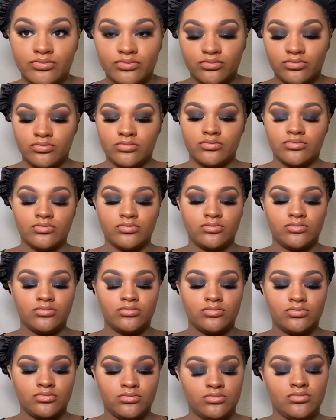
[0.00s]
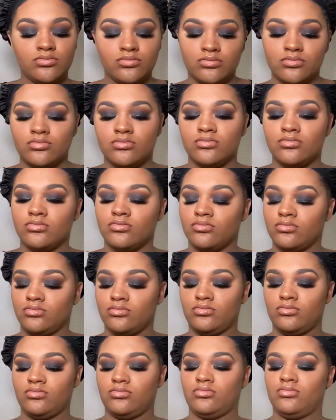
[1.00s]
Yes.
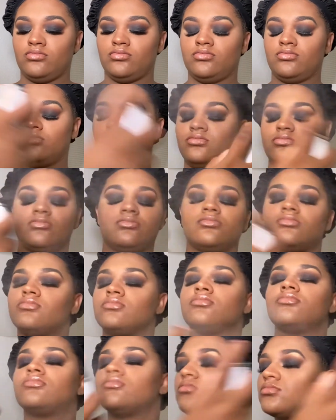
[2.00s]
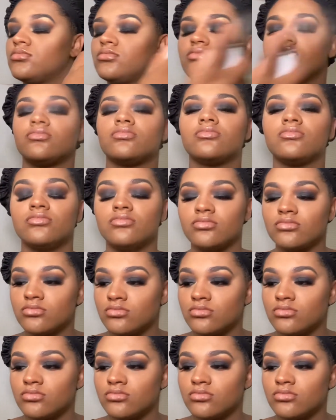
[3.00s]
And I will set thy